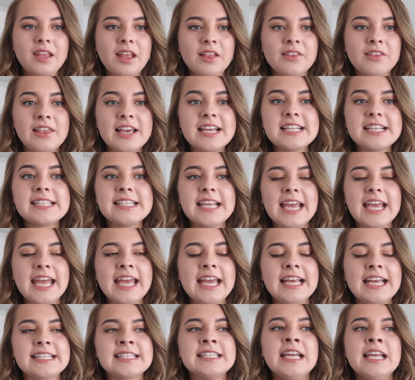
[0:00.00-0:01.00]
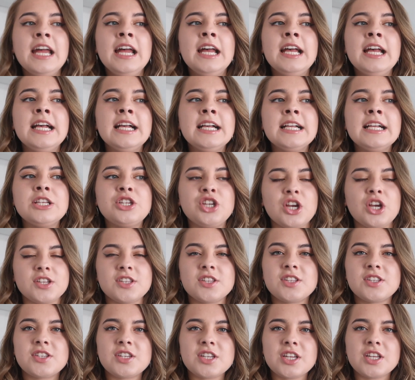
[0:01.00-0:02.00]
this is
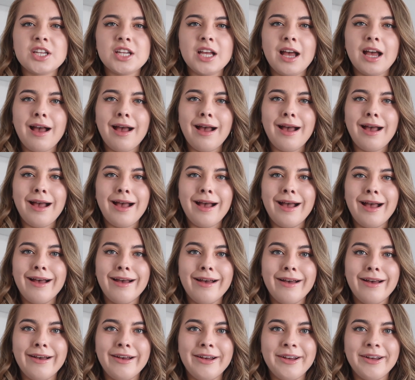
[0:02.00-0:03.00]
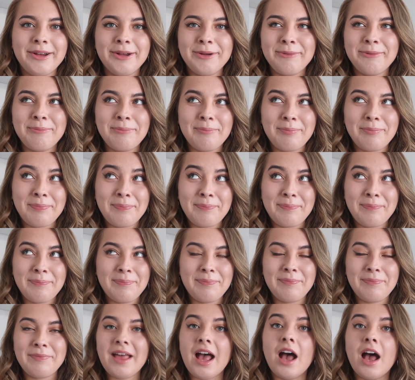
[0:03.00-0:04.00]
just a
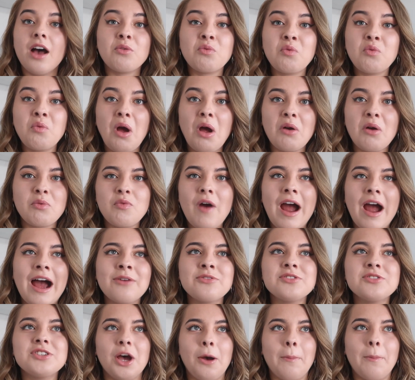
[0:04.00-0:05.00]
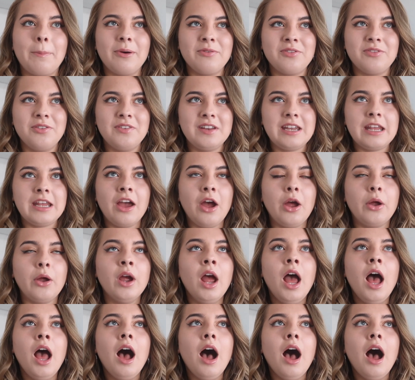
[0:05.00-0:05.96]
roundup of the video.